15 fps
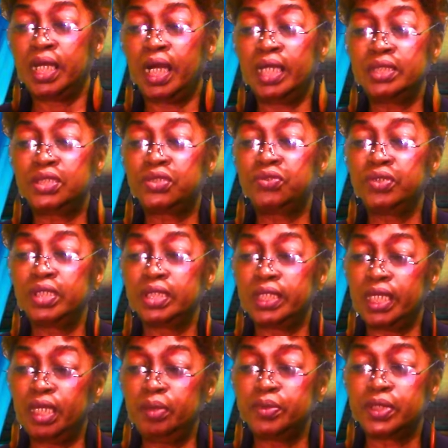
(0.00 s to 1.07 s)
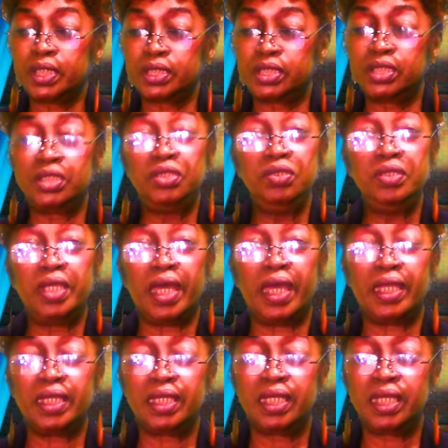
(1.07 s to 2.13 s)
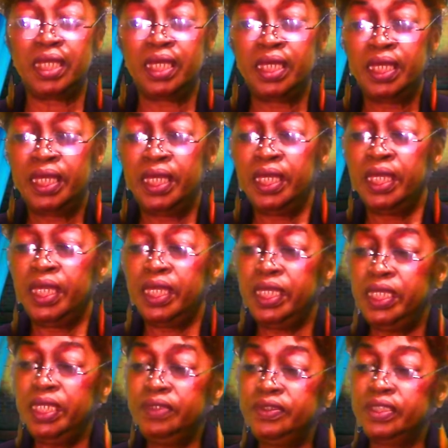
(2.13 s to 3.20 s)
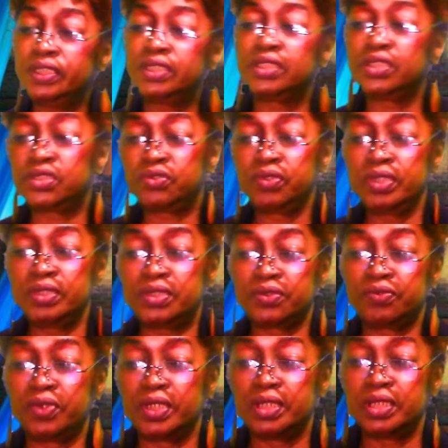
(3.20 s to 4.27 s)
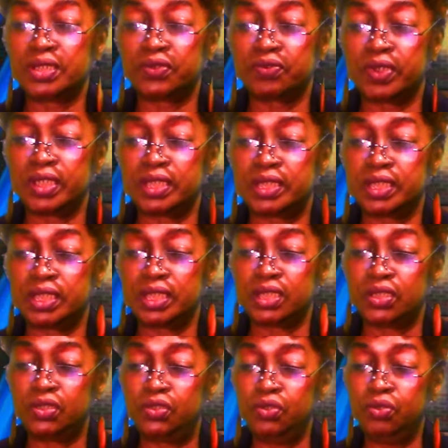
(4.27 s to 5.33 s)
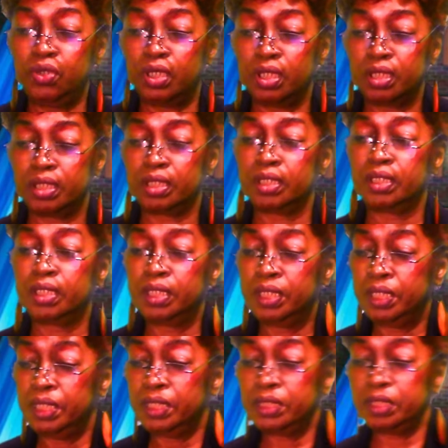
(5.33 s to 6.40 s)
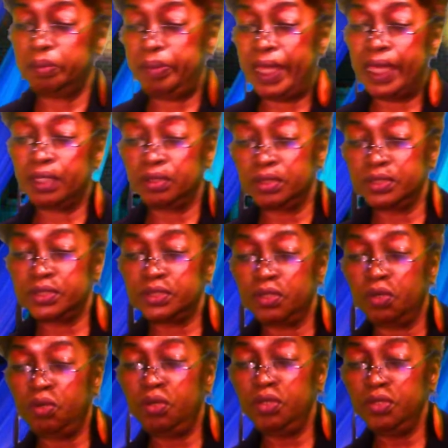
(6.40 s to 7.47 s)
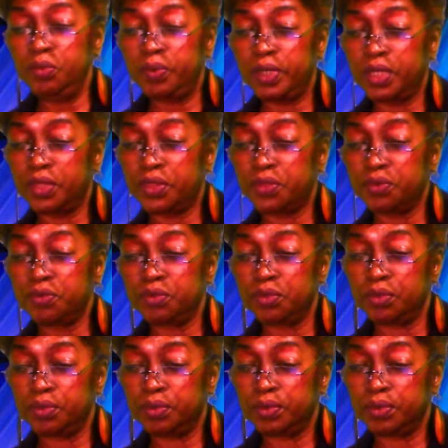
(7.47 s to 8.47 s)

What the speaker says: God's strength helps us to do that. He gives us the strength to run this race and endure the battles all the way through.